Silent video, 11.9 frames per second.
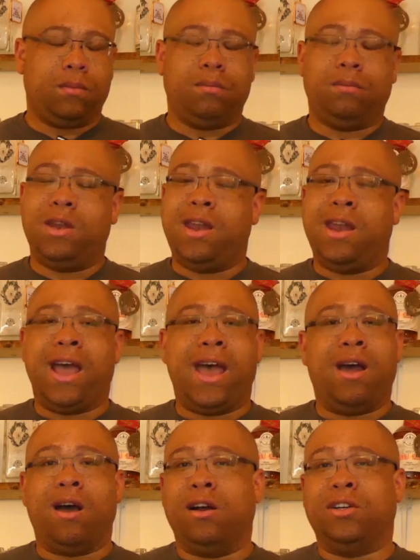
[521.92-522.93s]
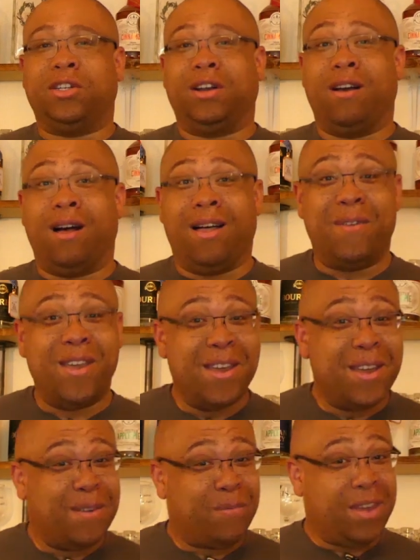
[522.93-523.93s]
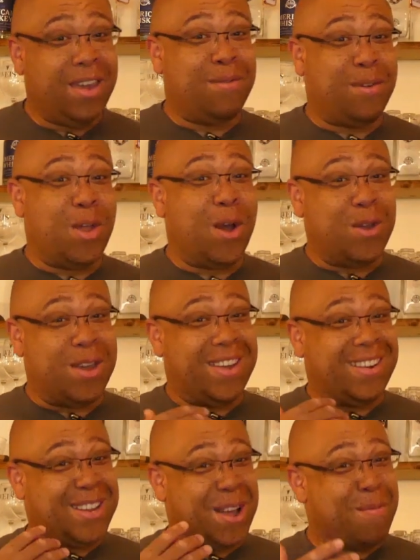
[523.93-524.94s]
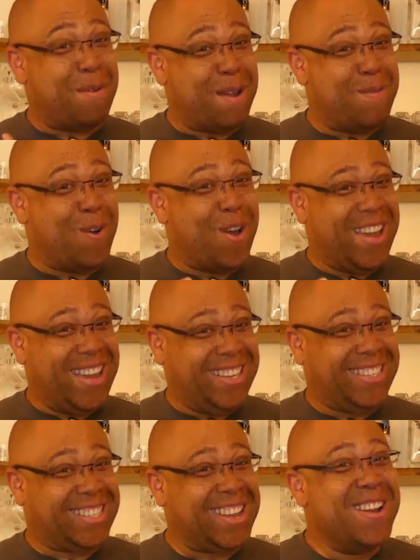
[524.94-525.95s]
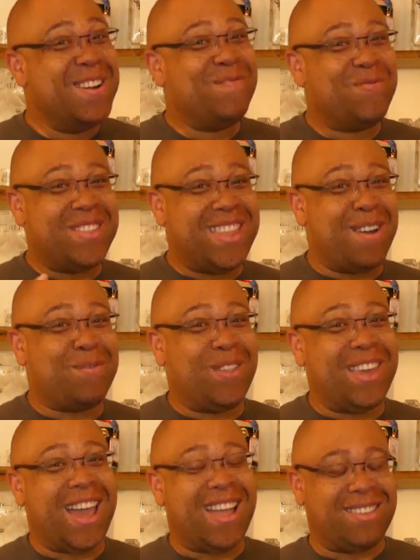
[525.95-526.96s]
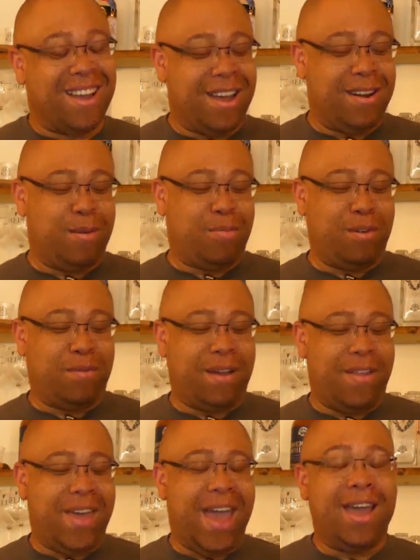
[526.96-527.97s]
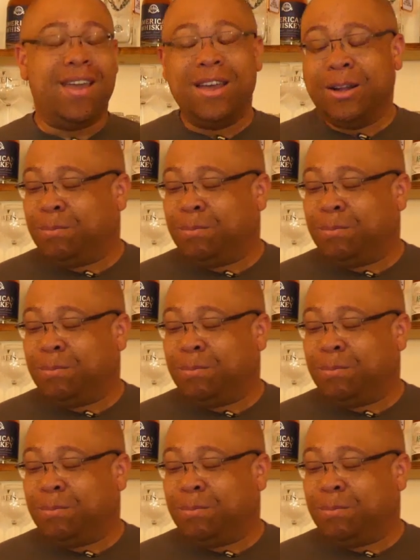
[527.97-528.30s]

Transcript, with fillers: Not harsh at all, even though you can tell my voice. Definitely got the one hundred proof on that.